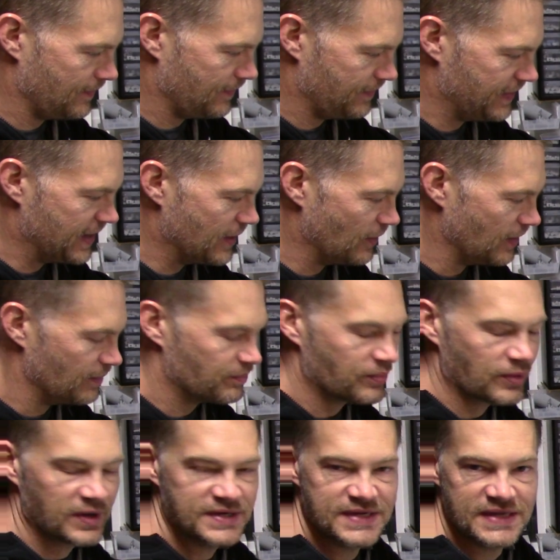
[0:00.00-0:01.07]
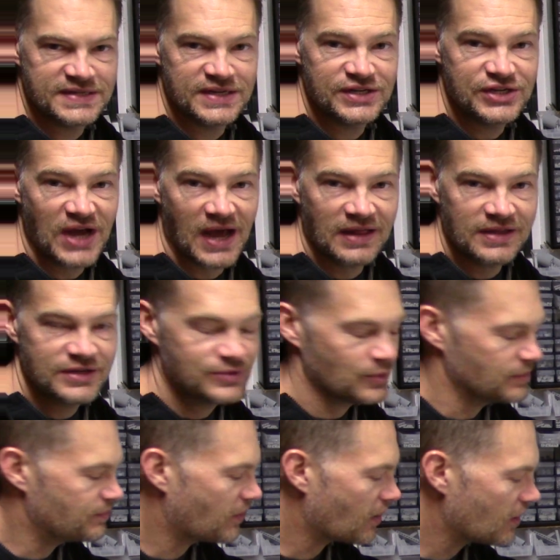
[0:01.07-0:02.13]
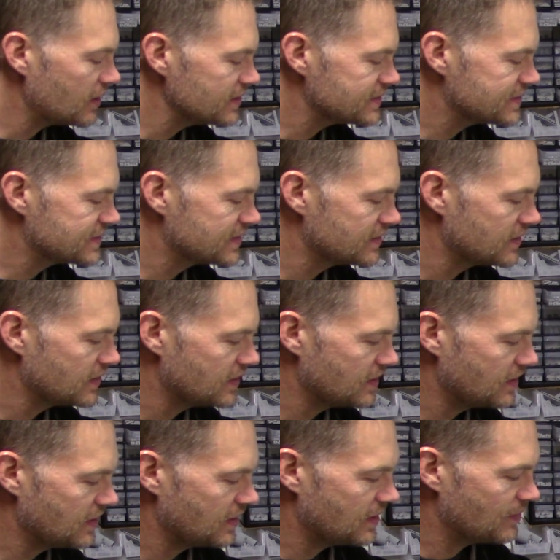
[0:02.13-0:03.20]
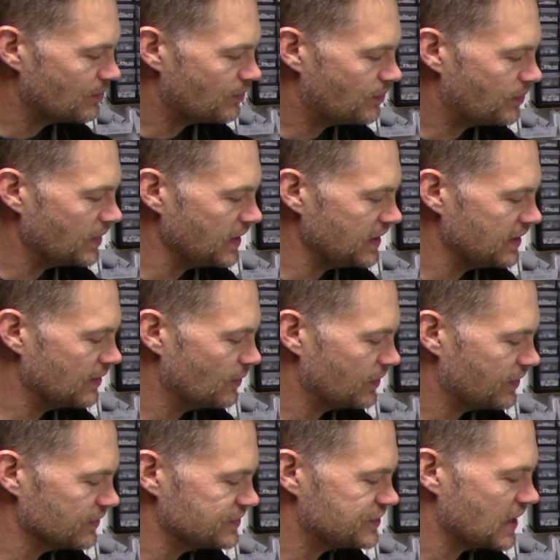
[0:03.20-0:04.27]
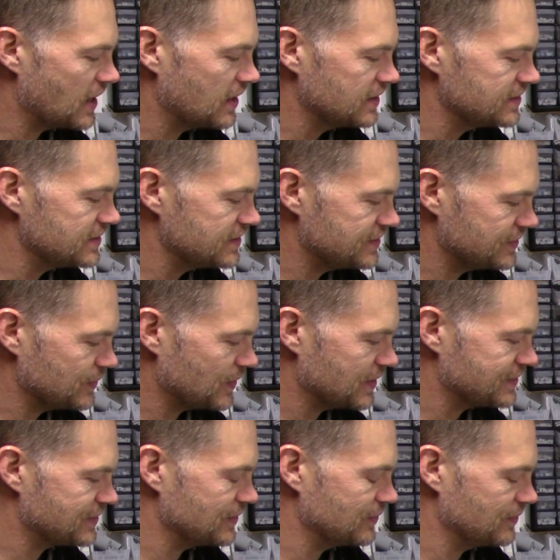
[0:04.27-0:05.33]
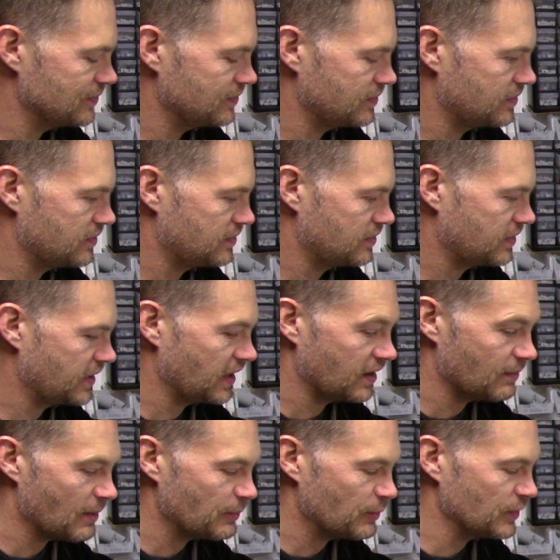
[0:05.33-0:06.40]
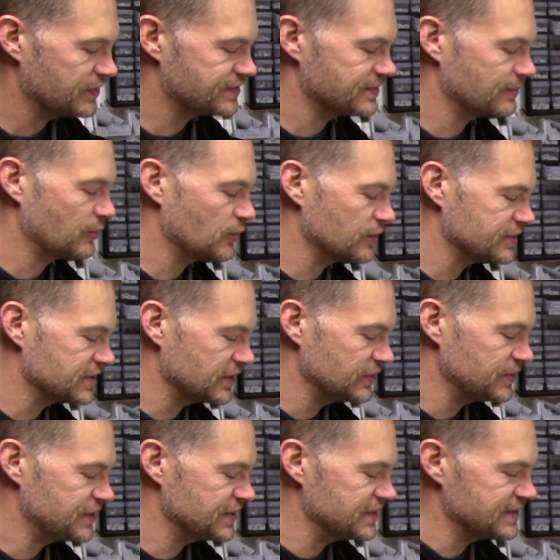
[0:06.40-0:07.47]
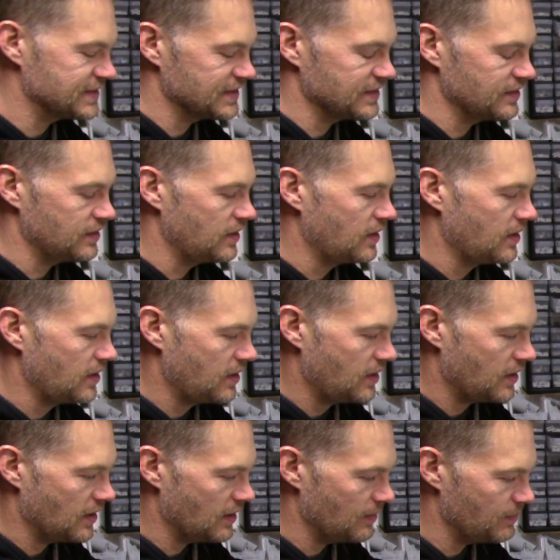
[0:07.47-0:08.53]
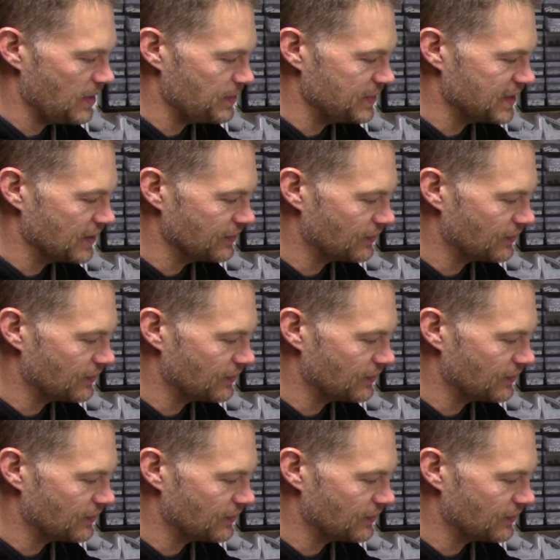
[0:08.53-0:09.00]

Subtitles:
you know, it presents a challenge with parts. But you know, with those challenges, you also can come up with some cool solutions, and maybe down the